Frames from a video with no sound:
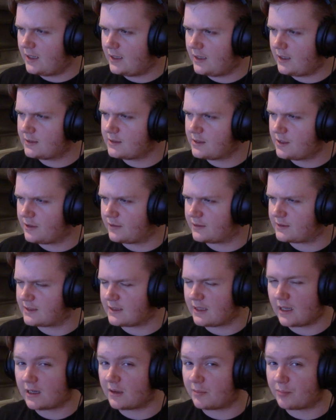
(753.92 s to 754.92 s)
I don't know, is it
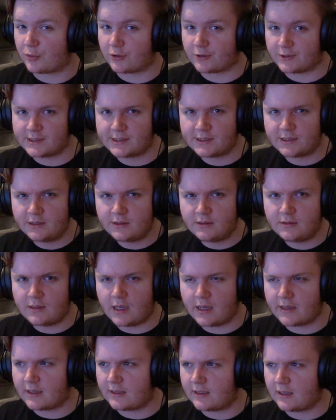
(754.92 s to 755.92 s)
like a prison?
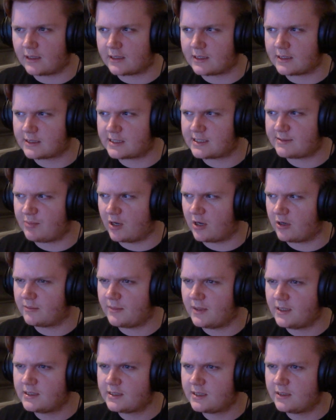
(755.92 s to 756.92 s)
Are they like
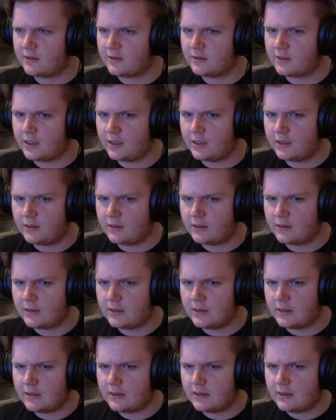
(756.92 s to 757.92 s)
experimenting on her?
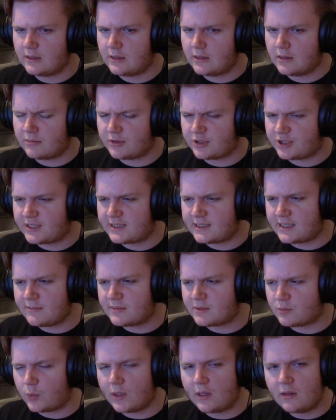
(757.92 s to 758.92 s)
But she
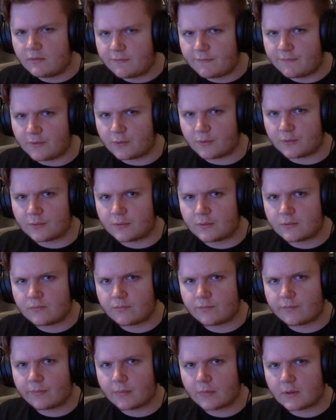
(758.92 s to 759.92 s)
seems willful.
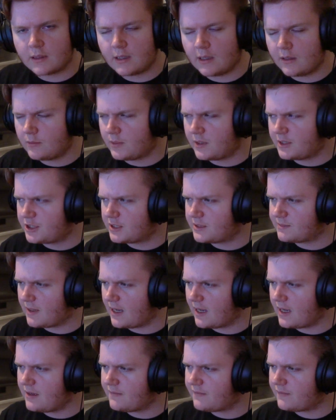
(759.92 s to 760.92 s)
Like, the way she's
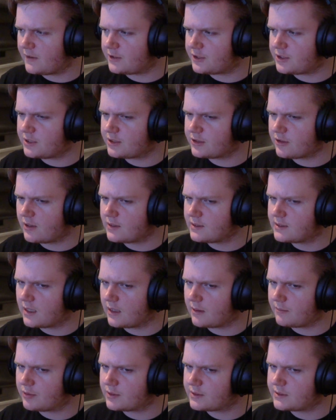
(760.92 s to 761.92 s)
behaving, she's trying to,
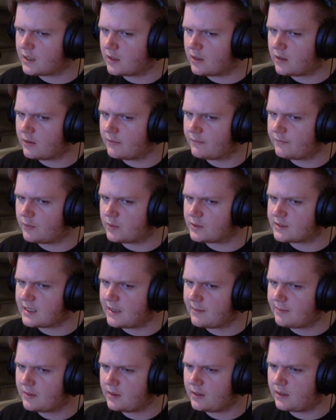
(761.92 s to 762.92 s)
like, preserve what's
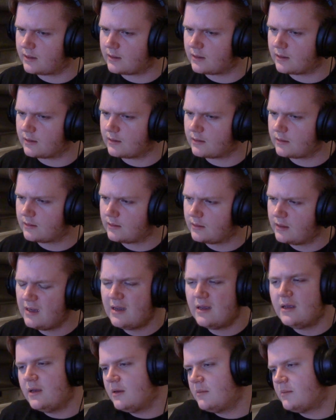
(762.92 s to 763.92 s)
happening in there.
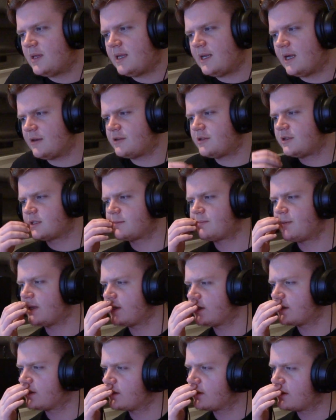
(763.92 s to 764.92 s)
But then how do
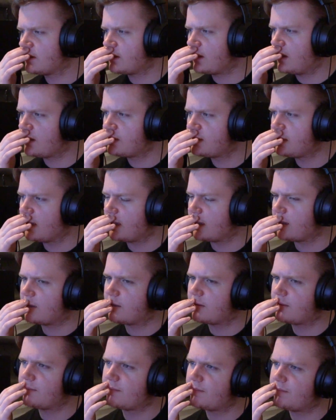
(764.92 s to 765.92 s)
you
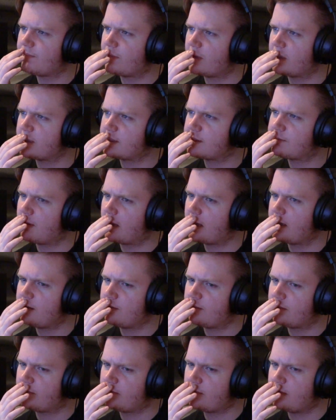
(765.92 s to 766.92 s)
explain
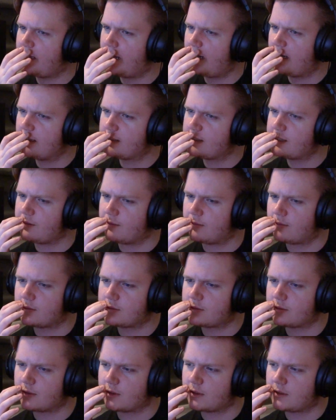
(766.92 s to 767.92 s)
all the reality
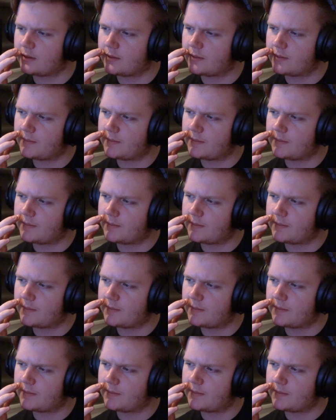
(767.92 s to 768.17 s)
altering?